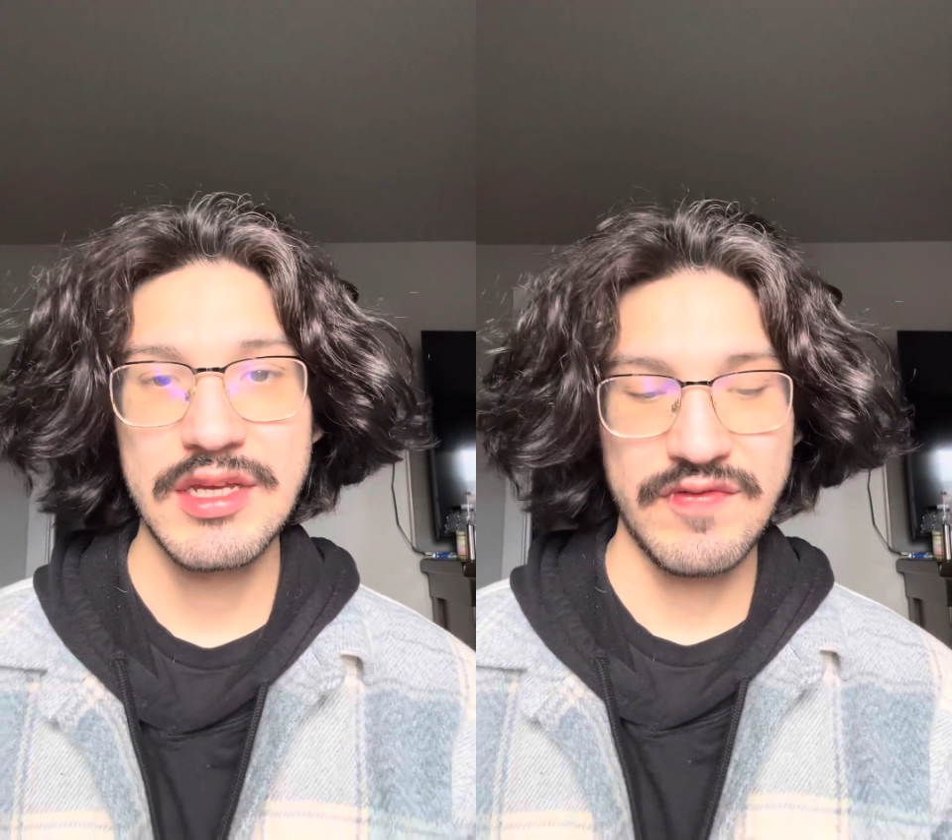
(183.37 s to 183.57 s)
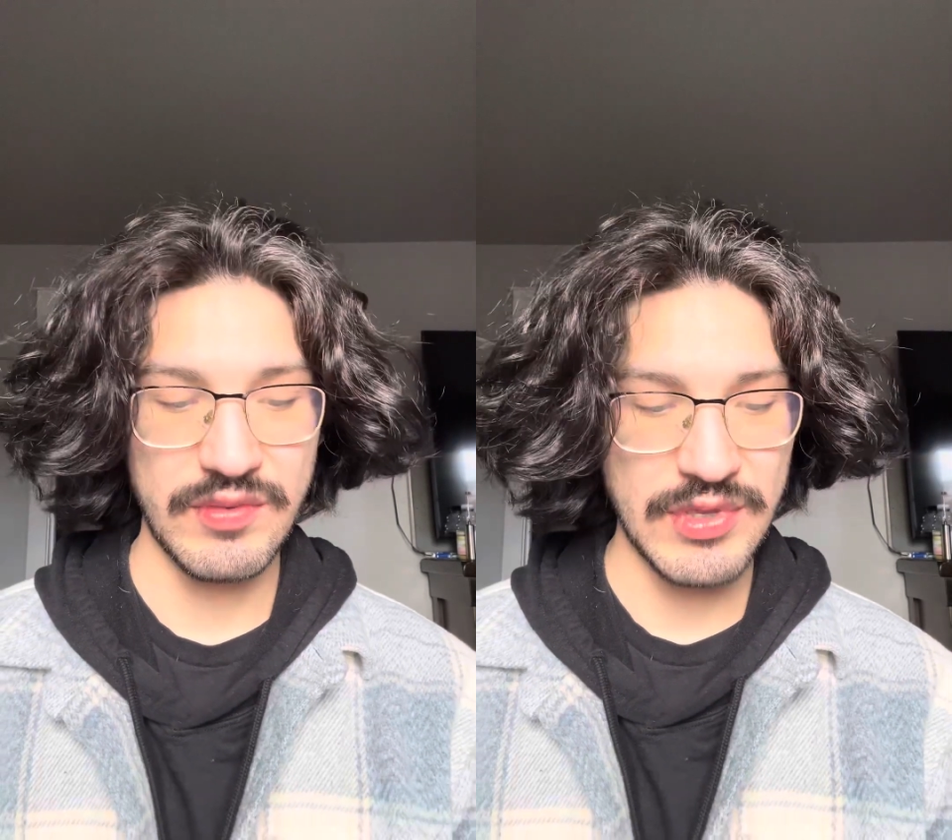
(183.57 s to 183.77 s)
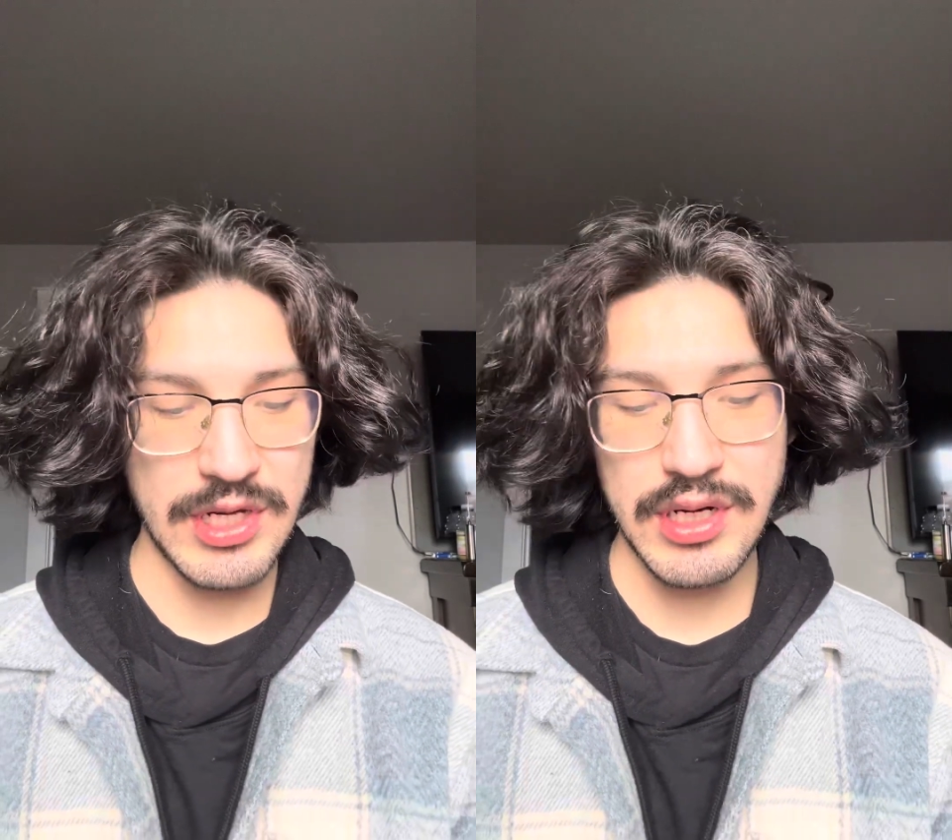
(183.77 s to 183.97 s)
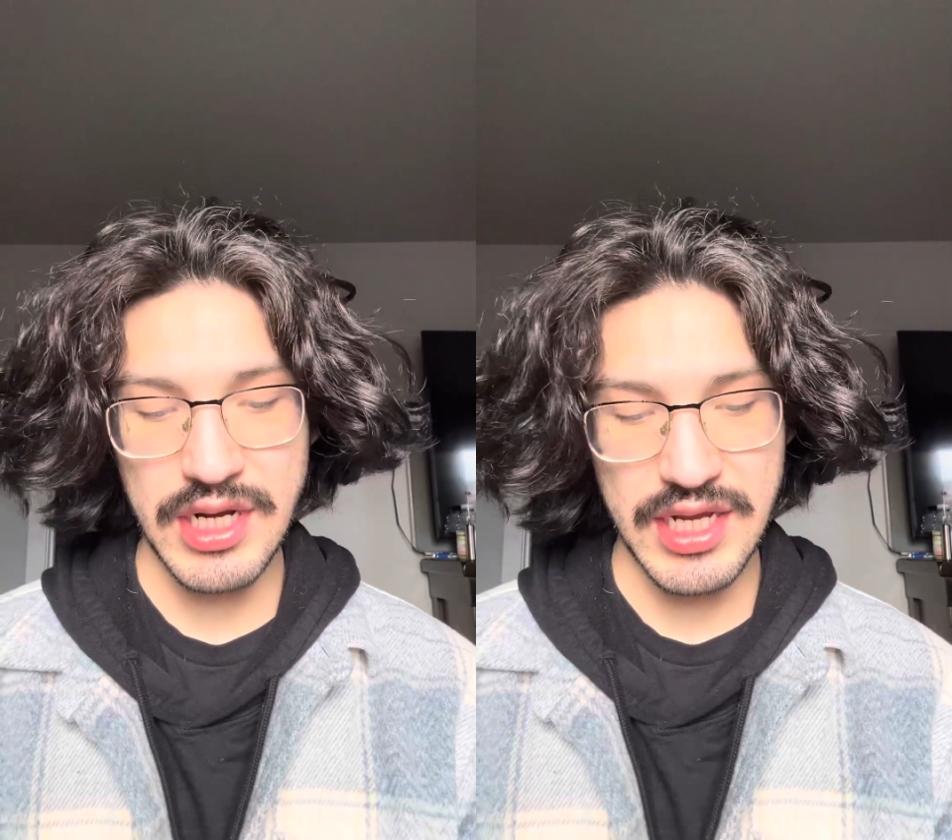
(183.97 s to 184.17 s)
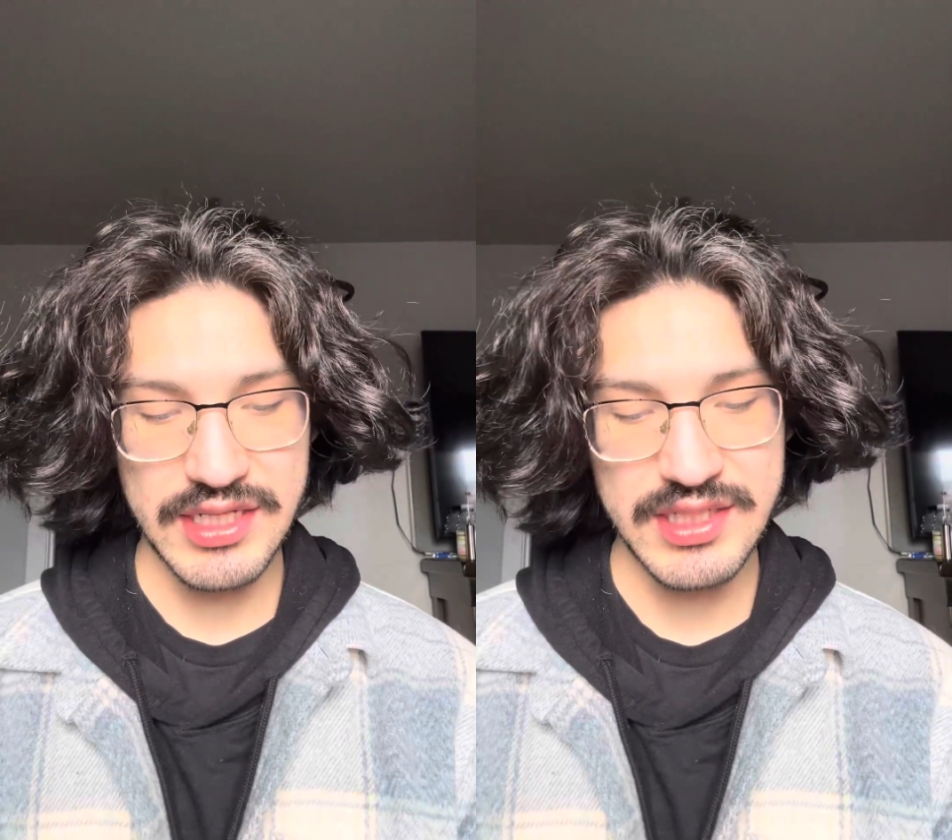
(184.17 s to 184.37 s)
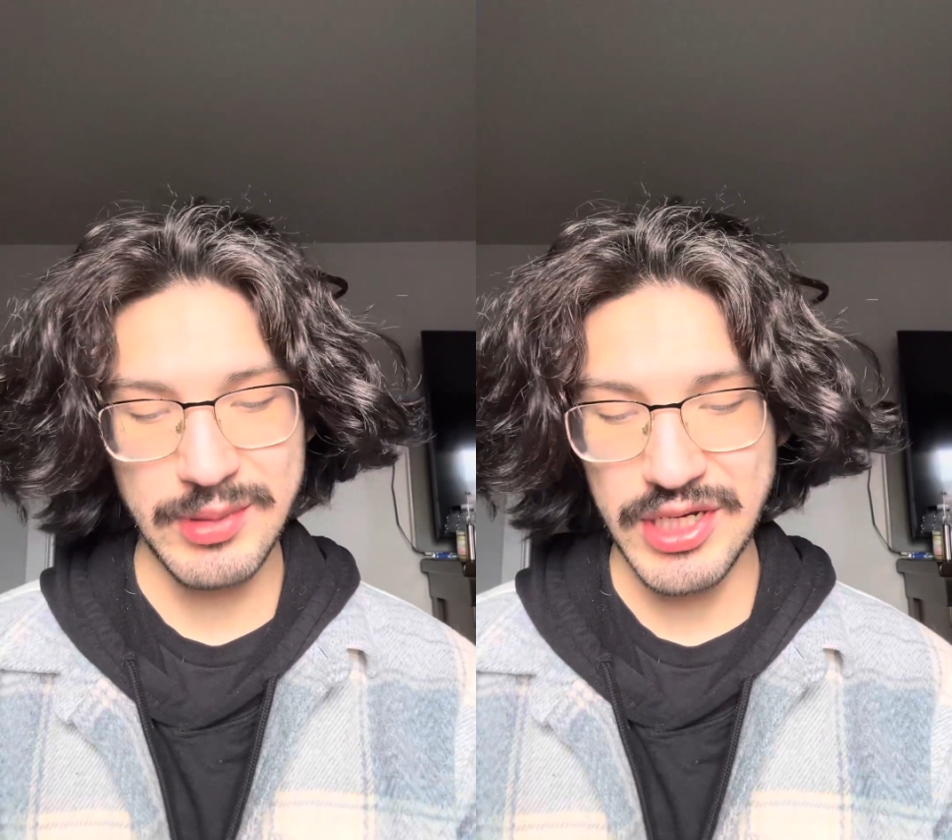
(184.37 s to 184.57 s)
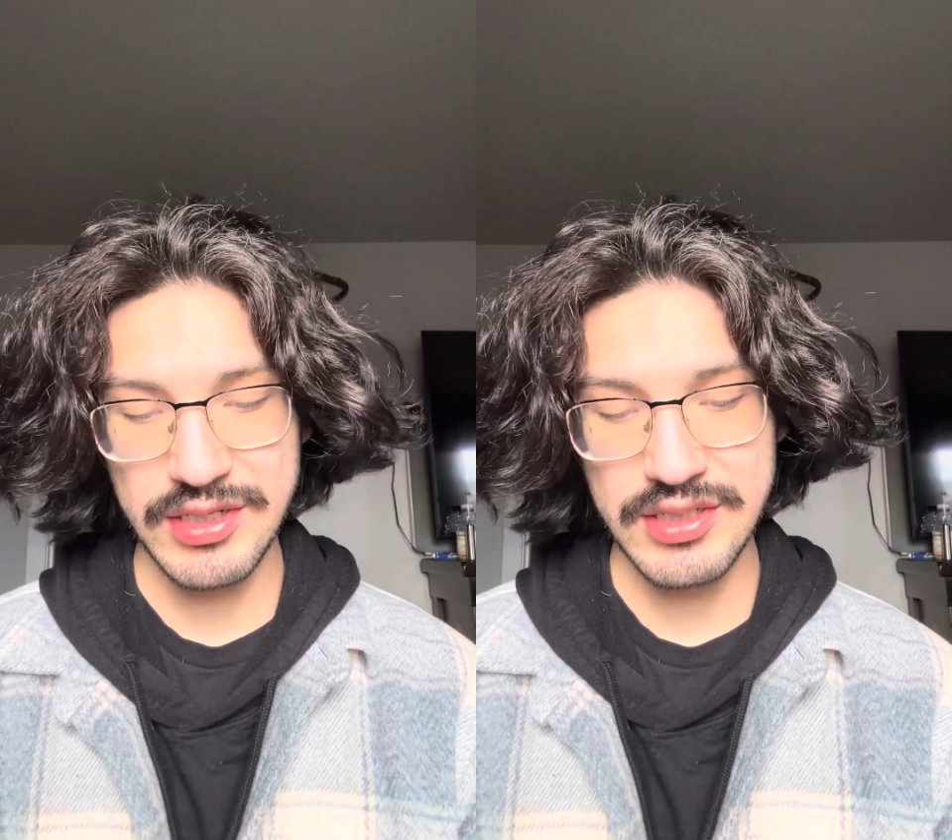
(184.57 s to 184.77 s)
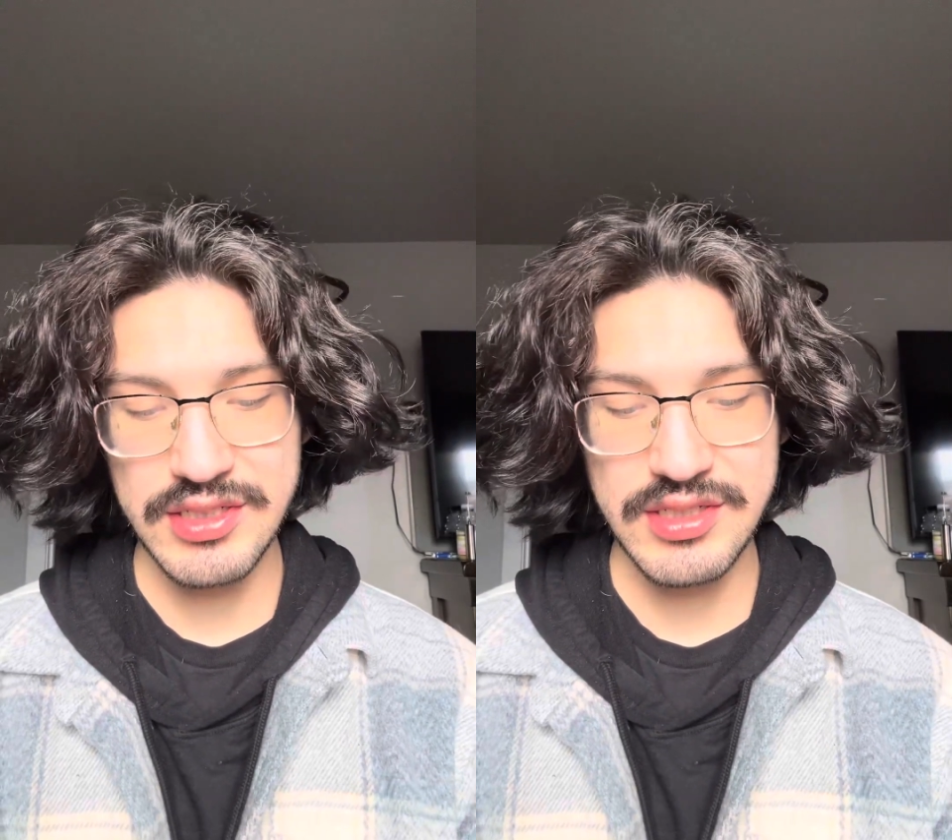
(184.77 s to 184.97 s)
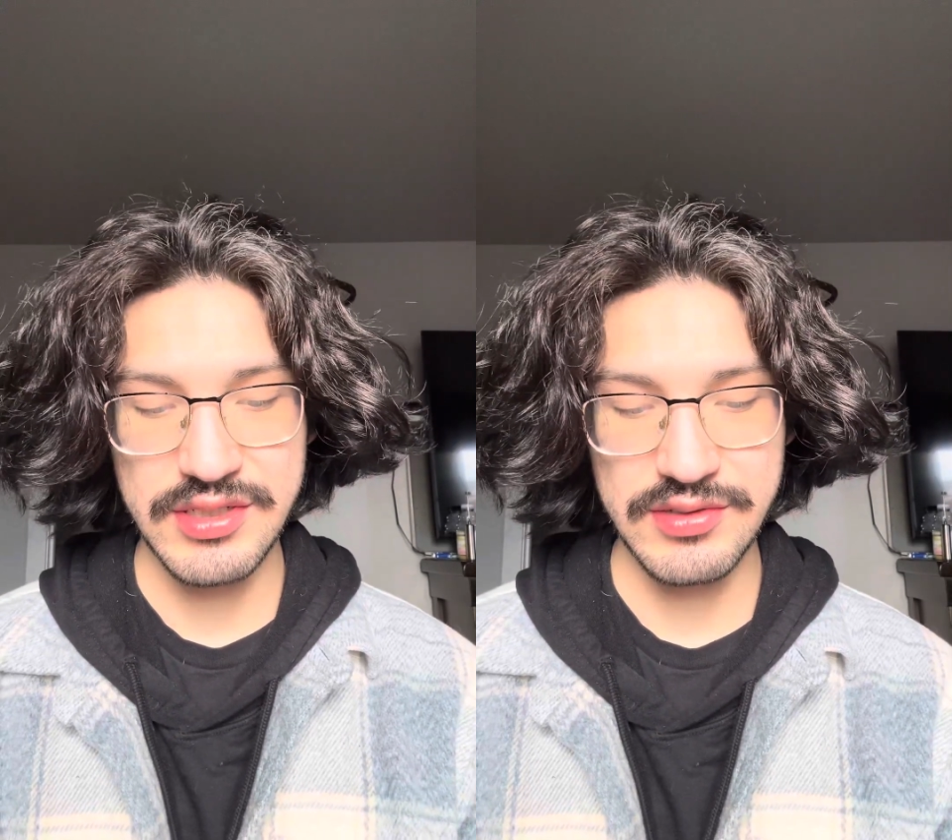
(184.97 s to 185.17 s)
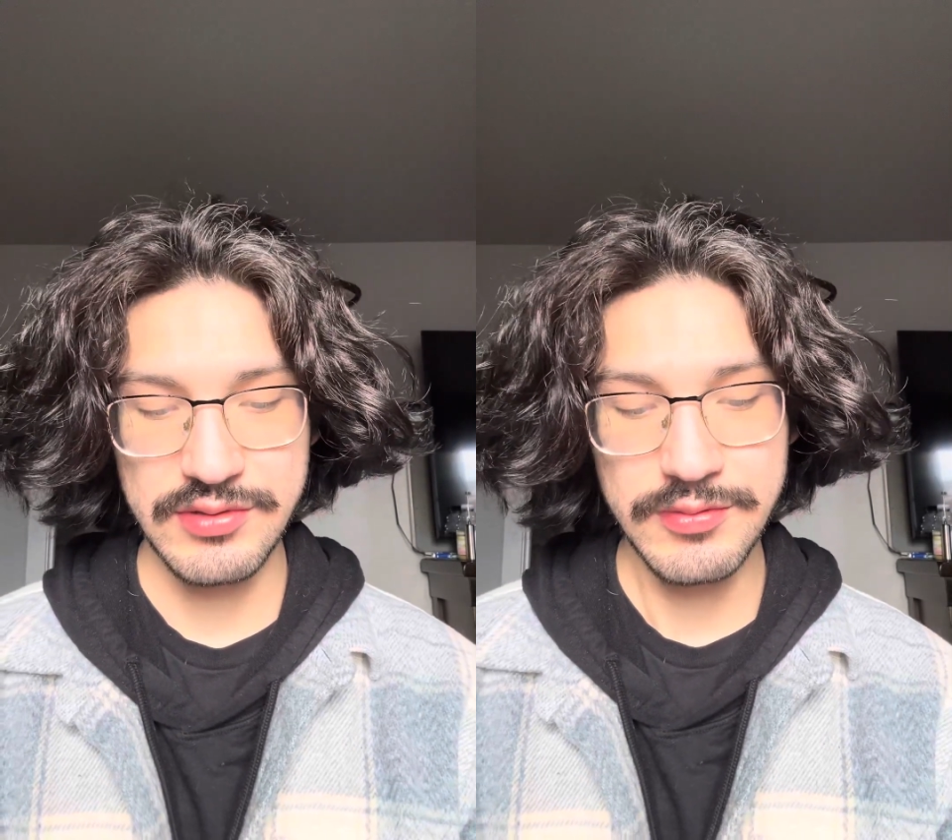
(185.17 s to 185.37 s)
From there, I aspired
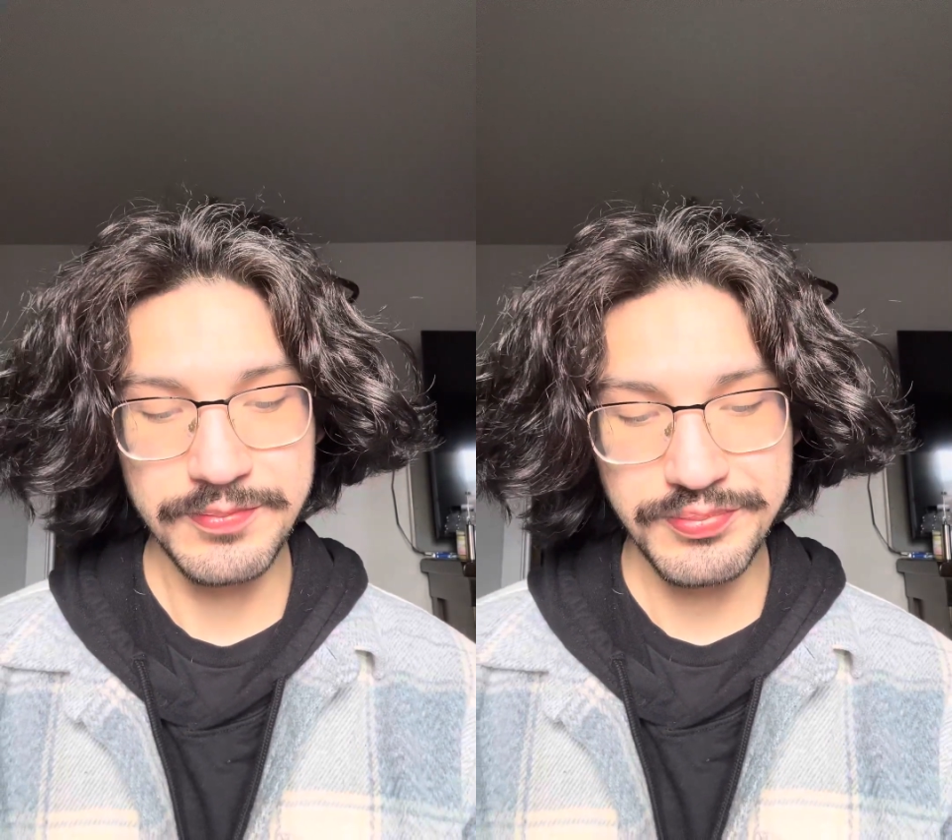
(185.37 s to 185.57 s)
to